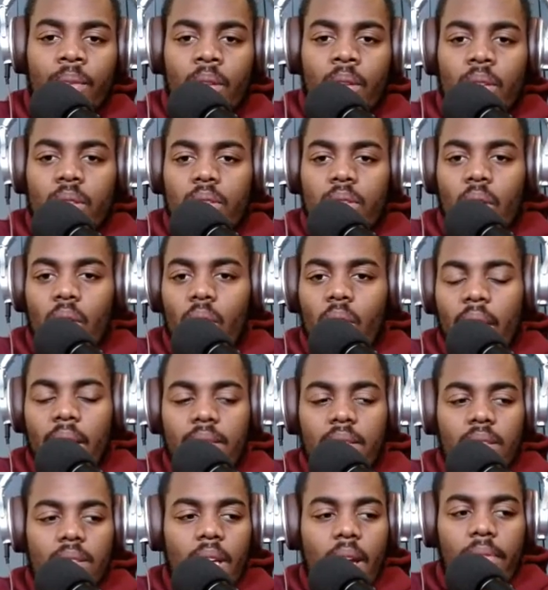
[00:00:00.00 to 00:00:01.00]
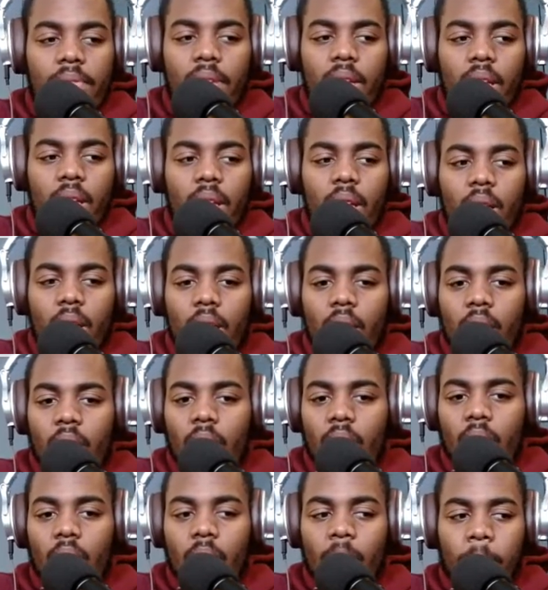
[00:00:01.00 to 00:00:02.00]
So that's definitely
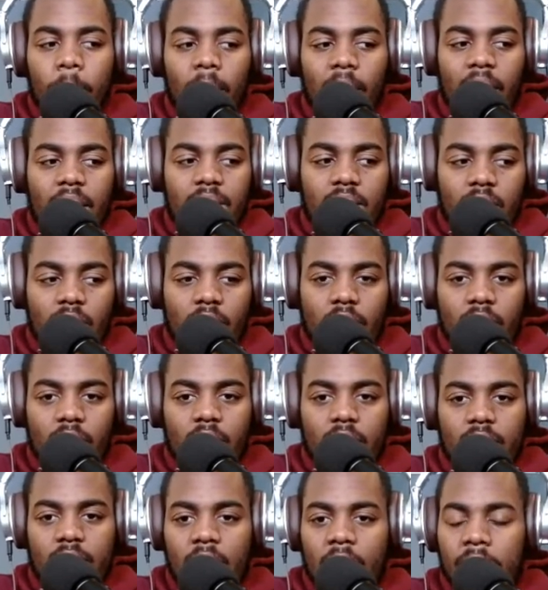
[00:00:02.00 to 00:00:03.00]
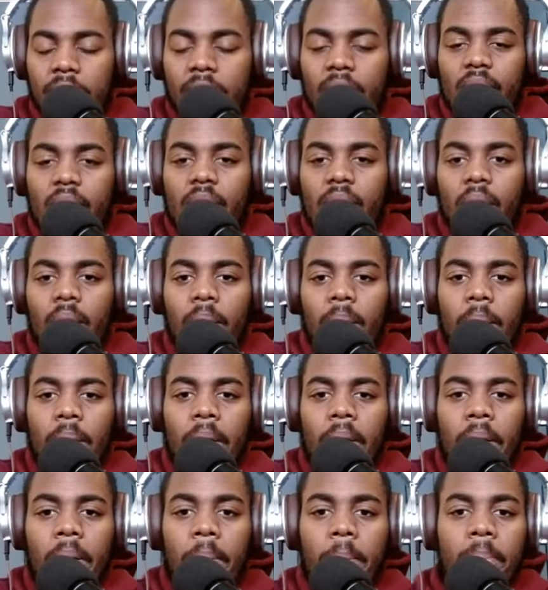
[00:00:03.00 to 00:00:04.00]
a blessing, definitely
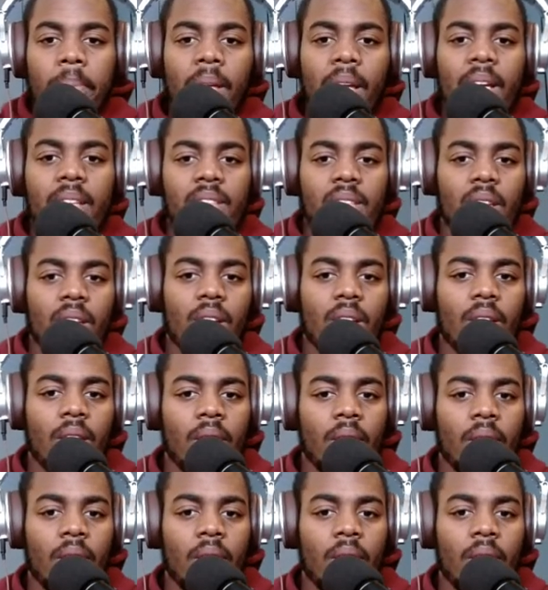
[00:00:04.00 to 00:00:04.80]
a blessing.